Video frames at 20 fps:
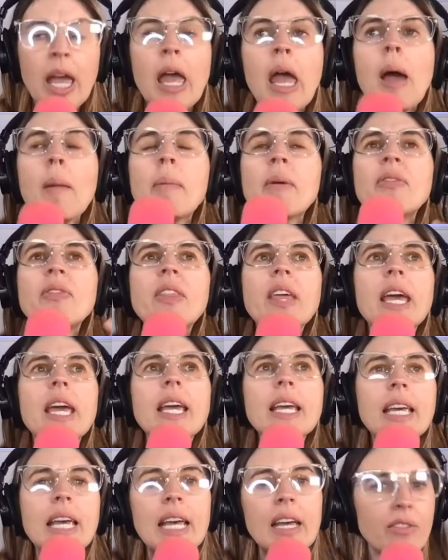but they
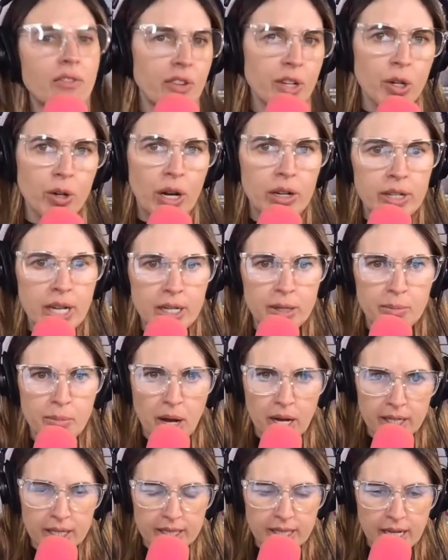can't figure out how to
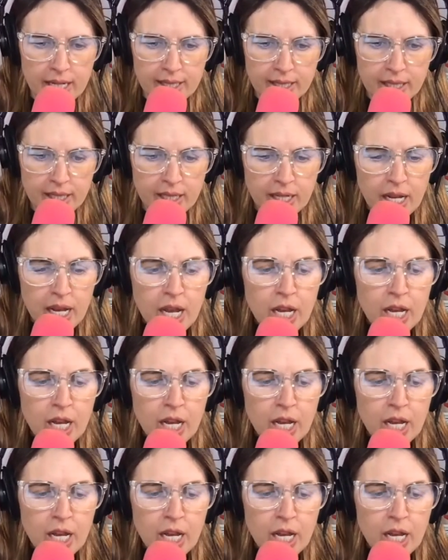monetize it.